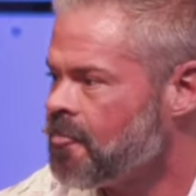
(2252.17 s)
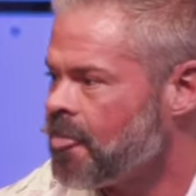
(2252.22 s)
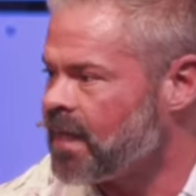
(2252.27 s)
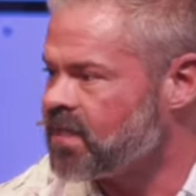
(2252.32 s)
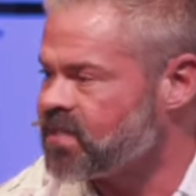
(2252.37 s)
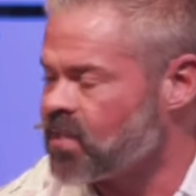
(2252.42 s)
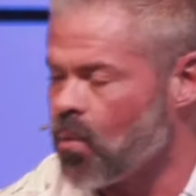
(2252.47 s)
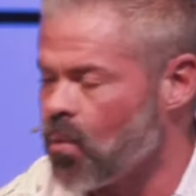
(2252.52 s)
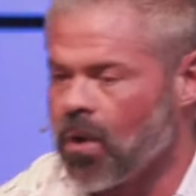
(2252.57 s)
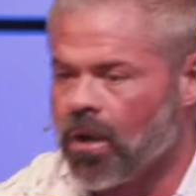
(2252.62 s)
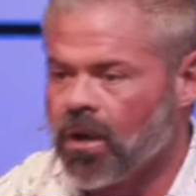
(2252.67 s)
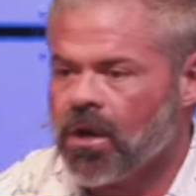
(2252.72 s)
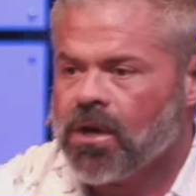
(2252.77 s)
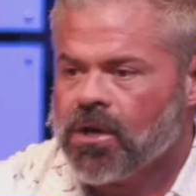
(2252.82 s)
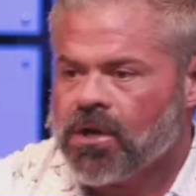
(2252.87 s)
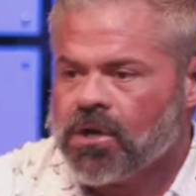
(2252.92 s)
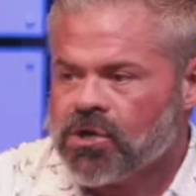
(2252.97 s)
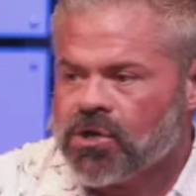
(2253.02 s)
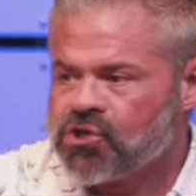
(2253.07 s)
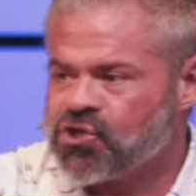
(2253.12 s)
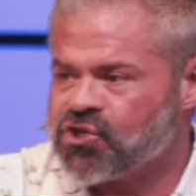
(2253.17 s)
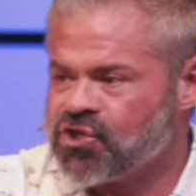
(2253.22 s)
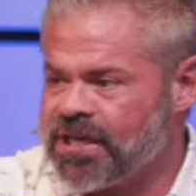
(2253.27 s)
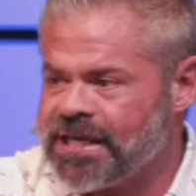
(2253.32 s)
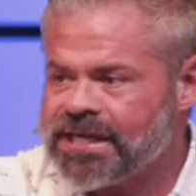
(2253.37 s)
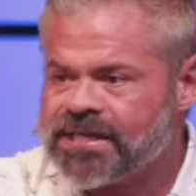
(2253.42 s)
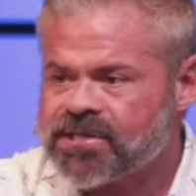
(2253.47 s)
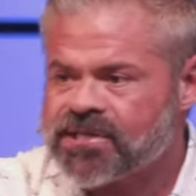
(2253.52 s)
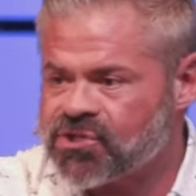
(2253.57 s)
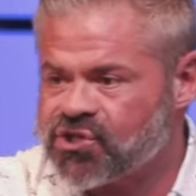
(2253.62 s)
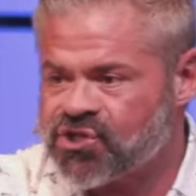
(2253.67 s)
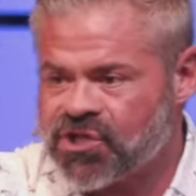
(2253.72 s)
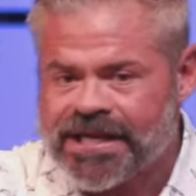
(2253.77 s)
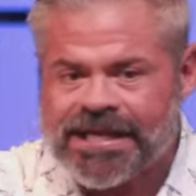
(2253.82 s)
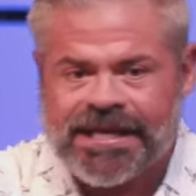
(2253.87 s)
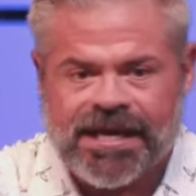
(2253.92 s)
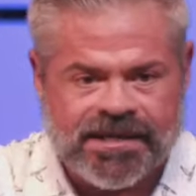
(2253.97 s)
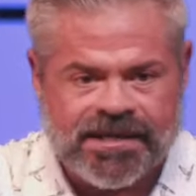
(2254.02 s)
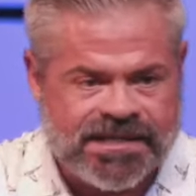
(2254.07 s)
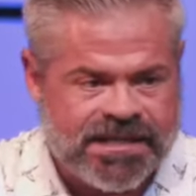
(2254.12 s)
And say, so, well, she's,
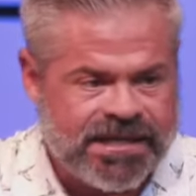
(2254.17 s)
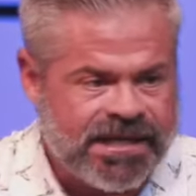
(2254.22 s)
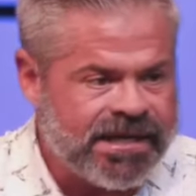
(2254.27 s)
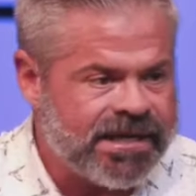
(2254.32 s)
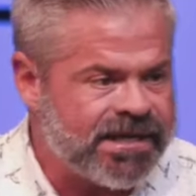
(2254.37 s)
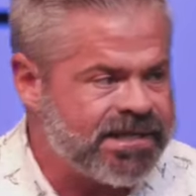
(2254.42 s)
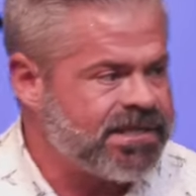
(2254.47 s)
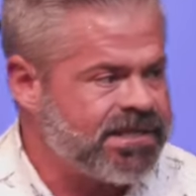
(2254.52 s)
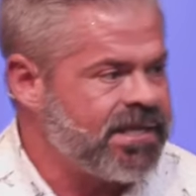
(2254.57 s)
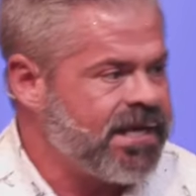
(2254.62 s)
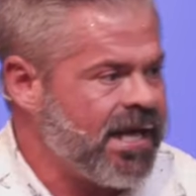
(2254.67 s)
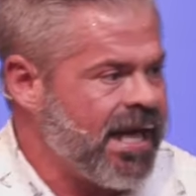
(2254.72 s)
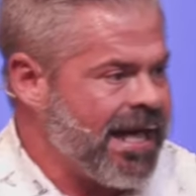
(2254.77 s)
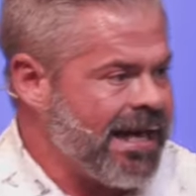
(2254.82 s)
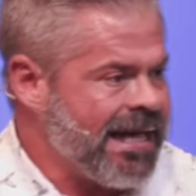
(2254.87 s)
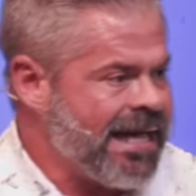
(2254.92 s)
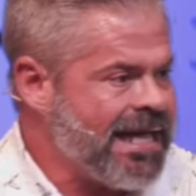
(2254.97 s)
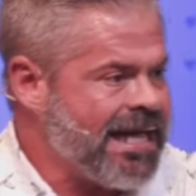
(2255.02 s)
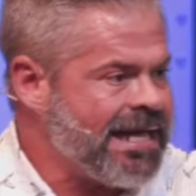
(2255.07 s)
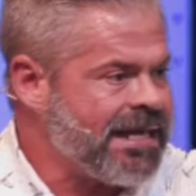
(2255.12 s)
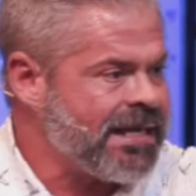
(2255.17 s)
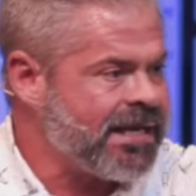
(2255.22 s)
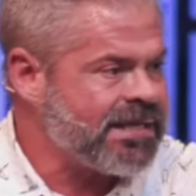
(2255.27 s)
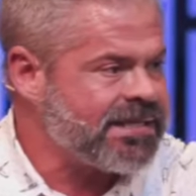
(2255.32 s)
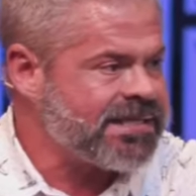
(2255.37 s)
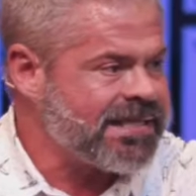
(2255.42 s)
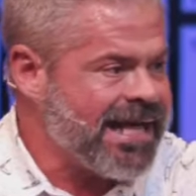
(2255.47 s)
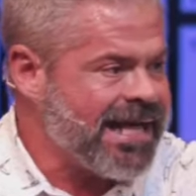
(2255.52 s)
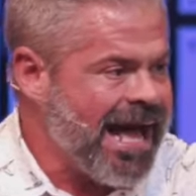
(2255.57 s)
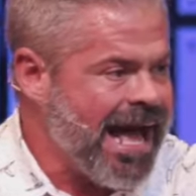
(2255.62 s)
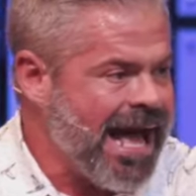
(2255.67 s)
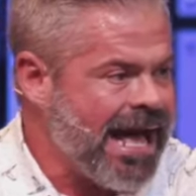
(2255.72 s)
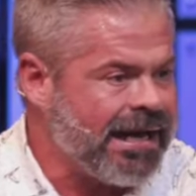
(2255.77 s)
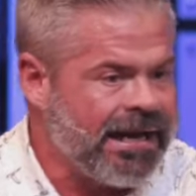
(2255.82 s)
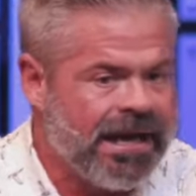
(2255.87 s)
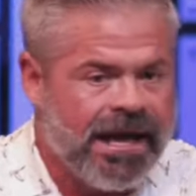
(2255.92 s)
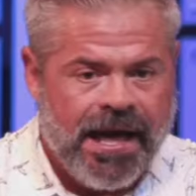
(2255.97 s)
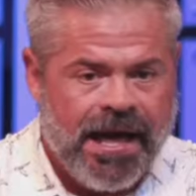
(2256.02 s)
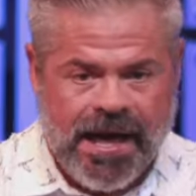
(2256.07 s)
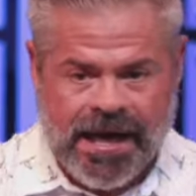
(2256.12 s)
she does this and he does that